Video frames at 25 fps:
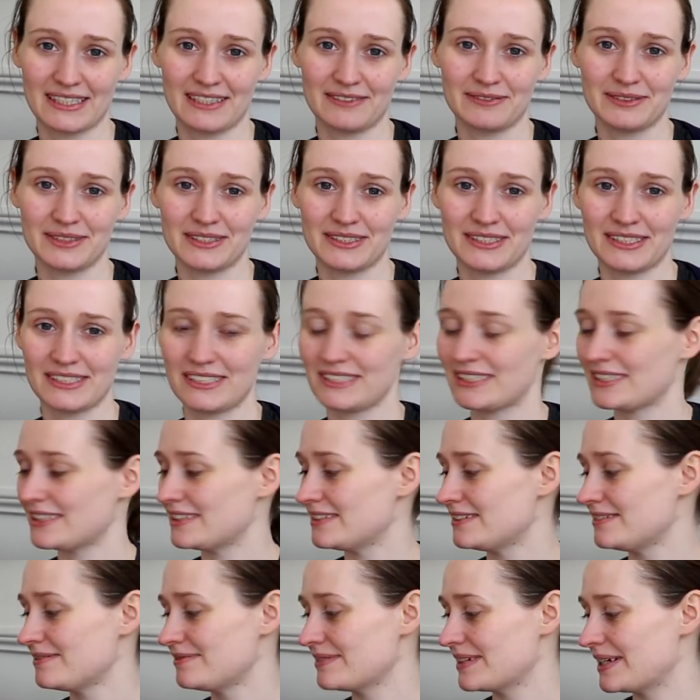I wanted
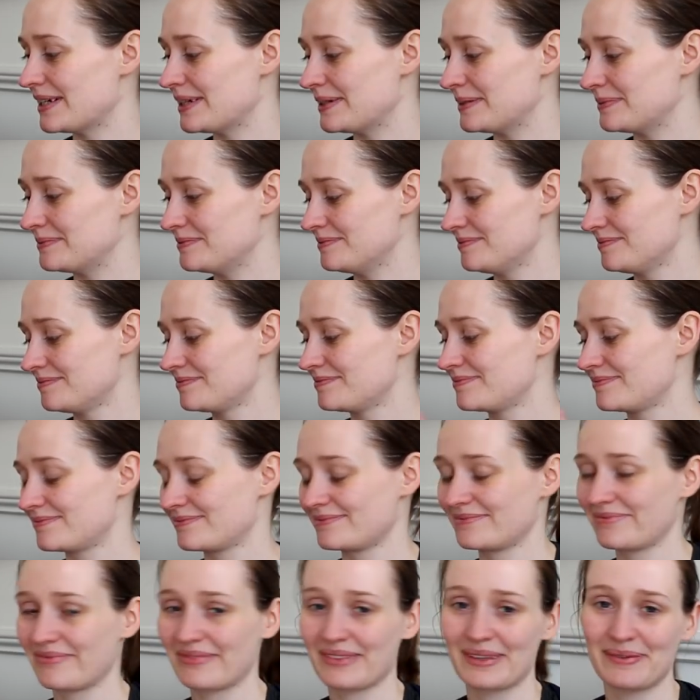to
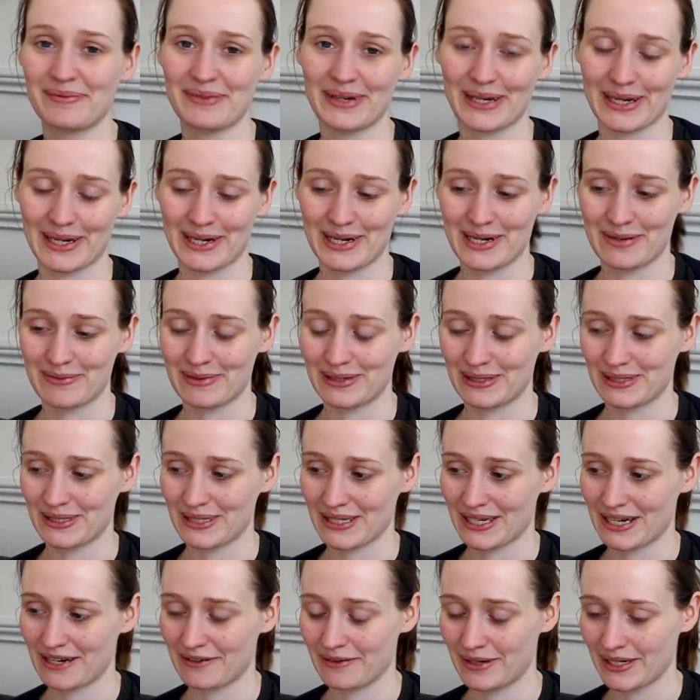pick it up and
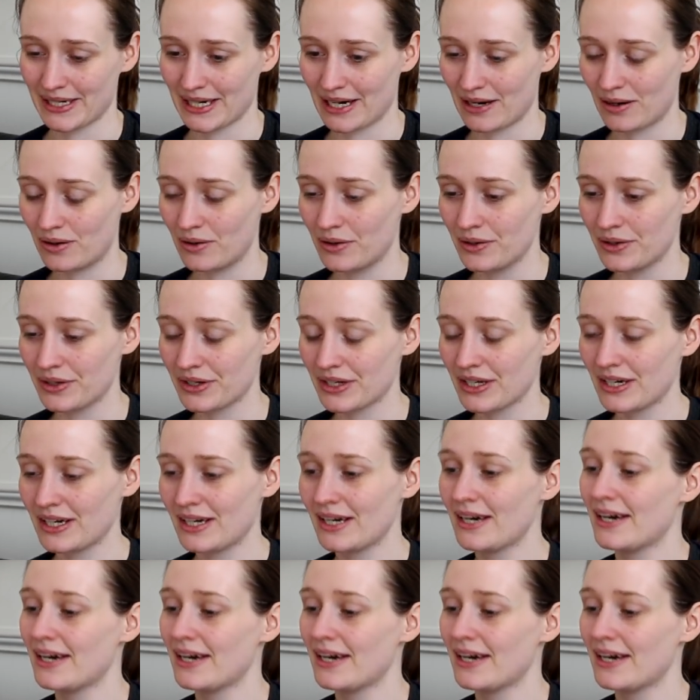see how I get on.